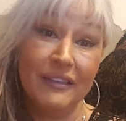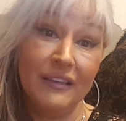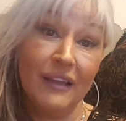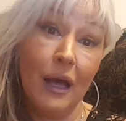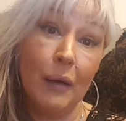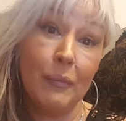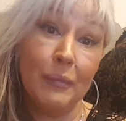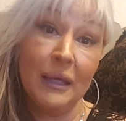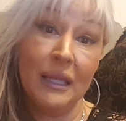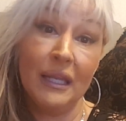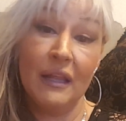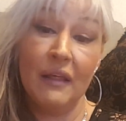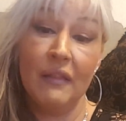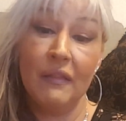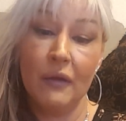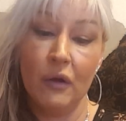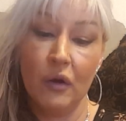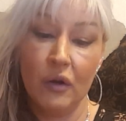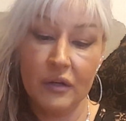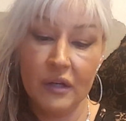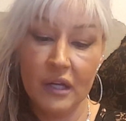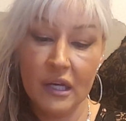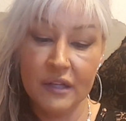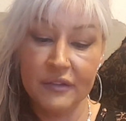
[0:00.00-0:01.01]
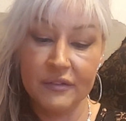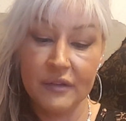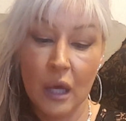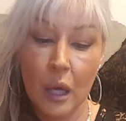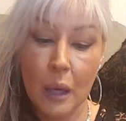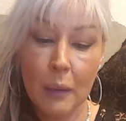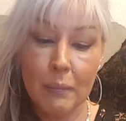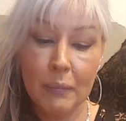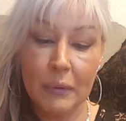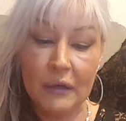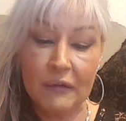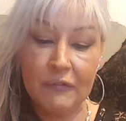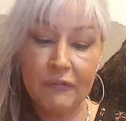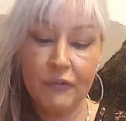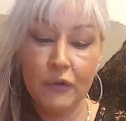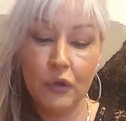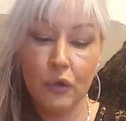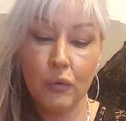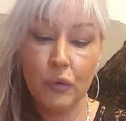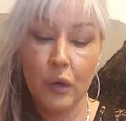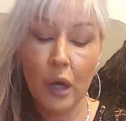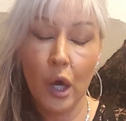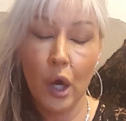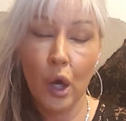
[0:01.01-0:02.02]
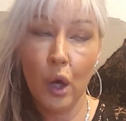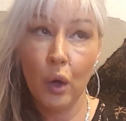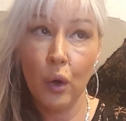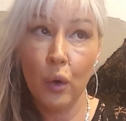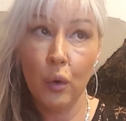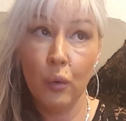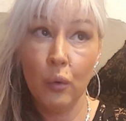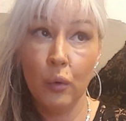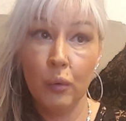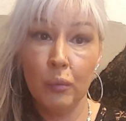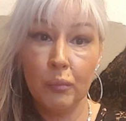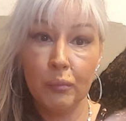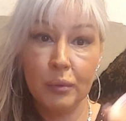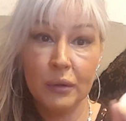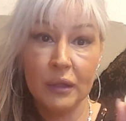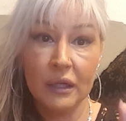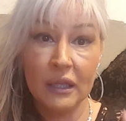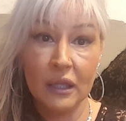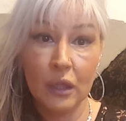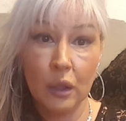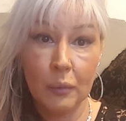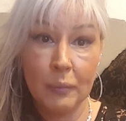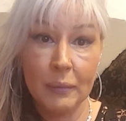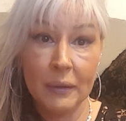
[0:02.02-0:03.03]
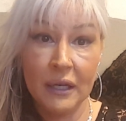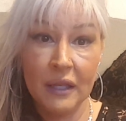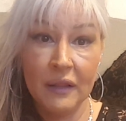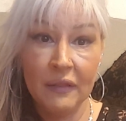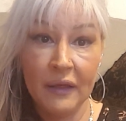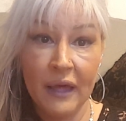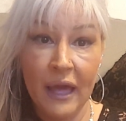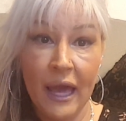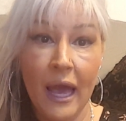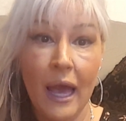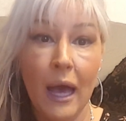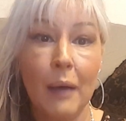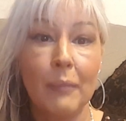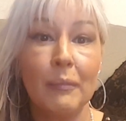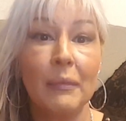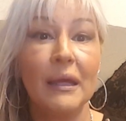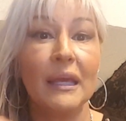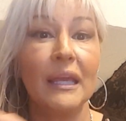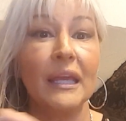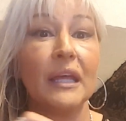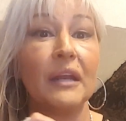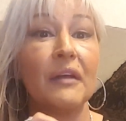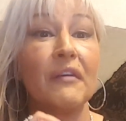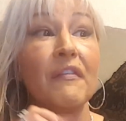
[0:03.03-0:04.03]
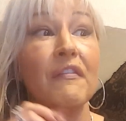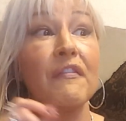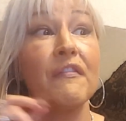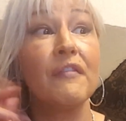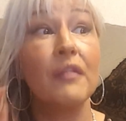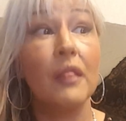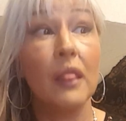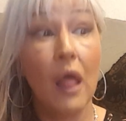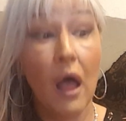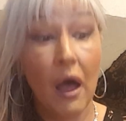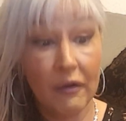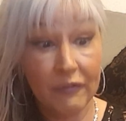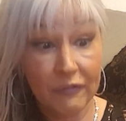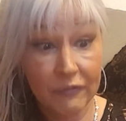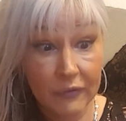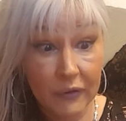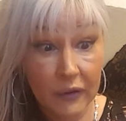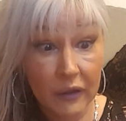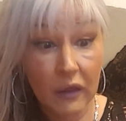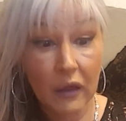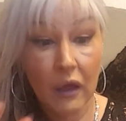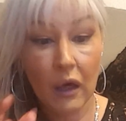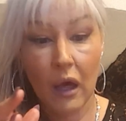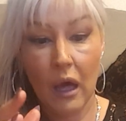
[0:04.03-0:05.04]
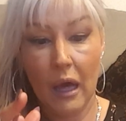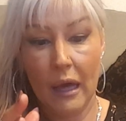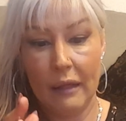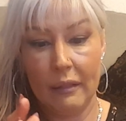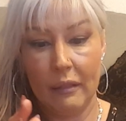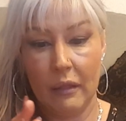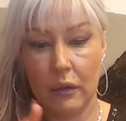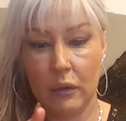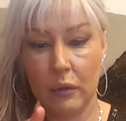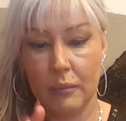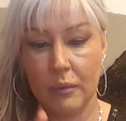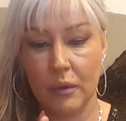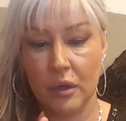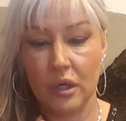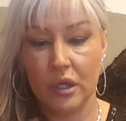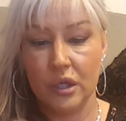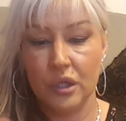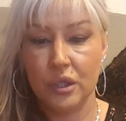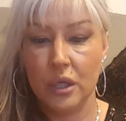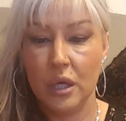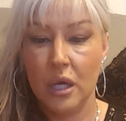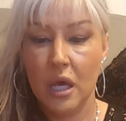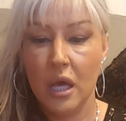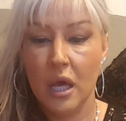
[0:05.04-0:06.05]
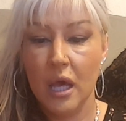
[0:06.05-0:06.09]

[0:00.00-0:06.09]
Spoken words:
I mean, and there it does. But if you go, put a little bit in the cap, get a fluffy highlighter brush.